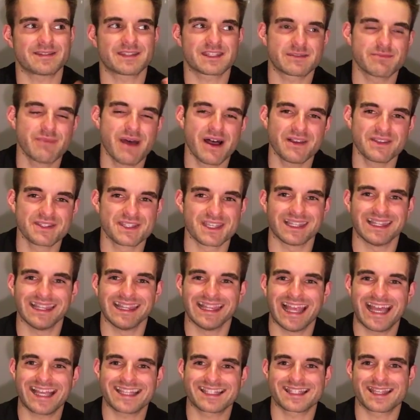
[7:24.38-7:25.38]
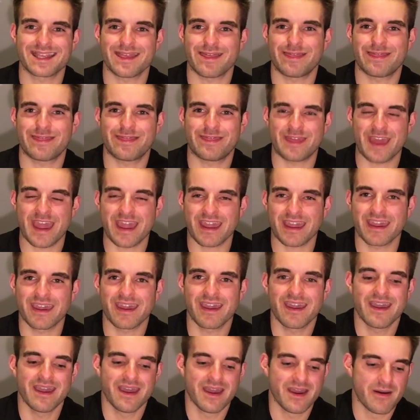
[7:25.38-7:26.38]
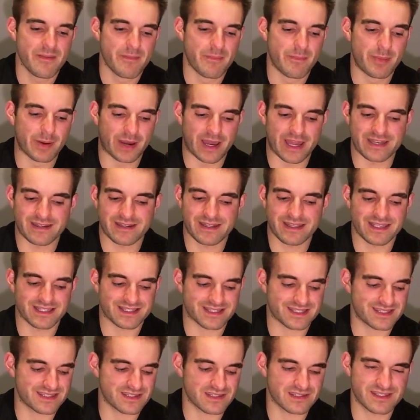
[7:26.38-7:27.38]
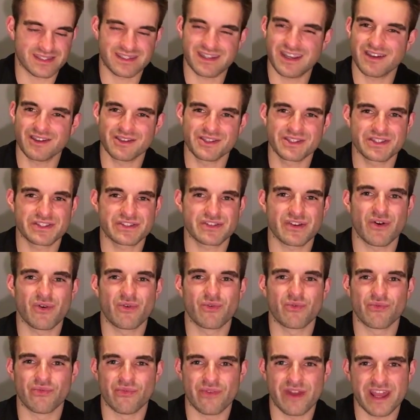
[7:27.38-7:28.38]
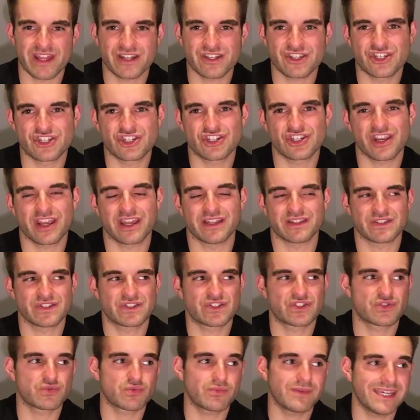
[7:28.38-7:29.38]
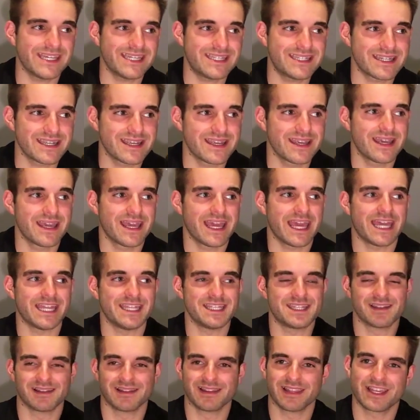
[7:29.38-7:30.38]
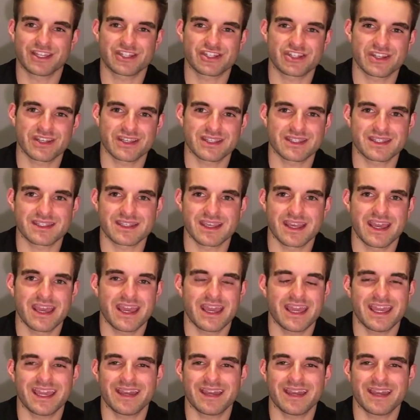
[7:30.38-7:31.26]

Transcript: smells less thick, but it's still so rich and sweet and delicious.